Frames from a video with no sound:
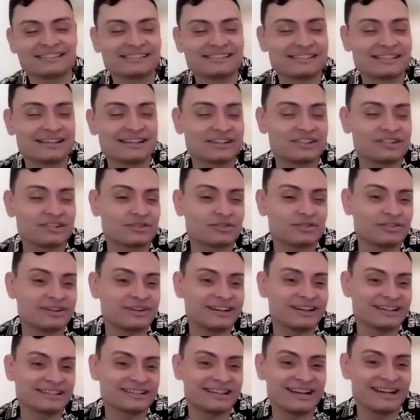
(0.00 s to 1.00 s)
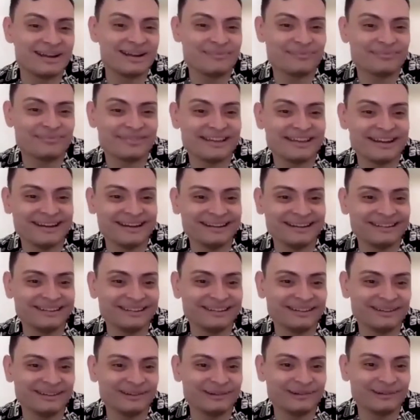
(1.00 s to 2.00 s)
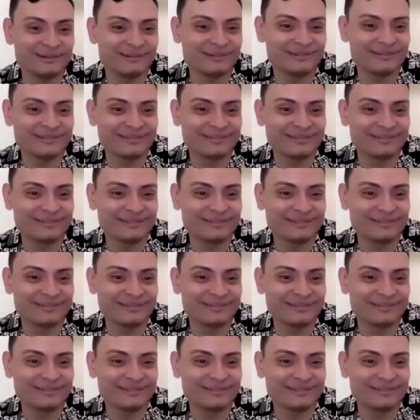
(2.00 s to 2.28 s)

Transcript: Such a great time. Thank you.